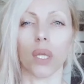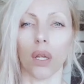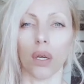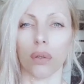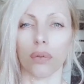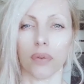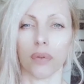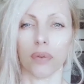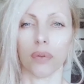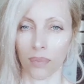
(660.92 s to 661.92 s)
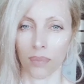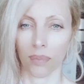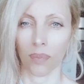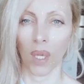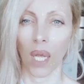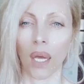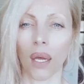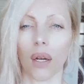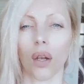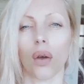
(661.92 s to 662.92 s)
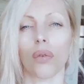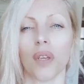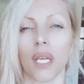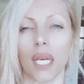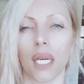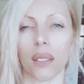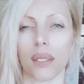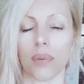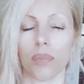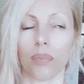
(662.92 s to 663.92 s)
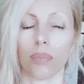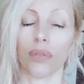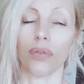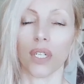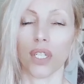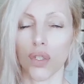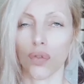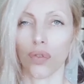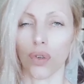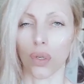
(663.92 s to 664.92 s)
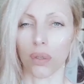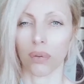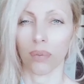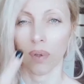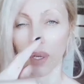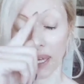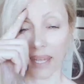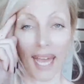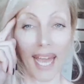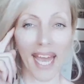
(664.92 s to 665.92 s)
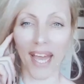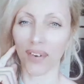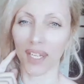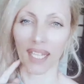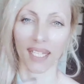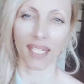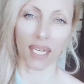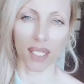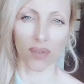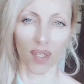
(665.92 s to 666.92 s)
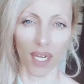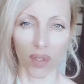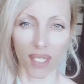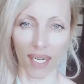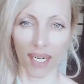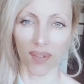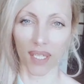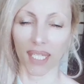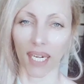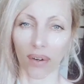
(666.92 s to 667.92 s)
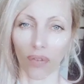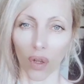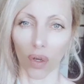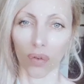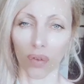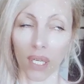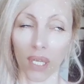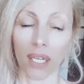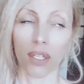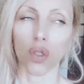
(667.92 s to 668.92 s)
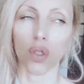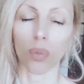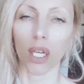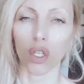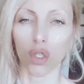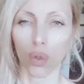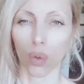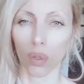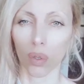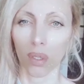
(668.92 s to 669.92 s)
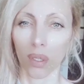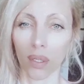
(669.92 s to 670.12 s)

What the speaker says: with love. Love heals, but first of all, everything starts with ourselves and self-love. So make sure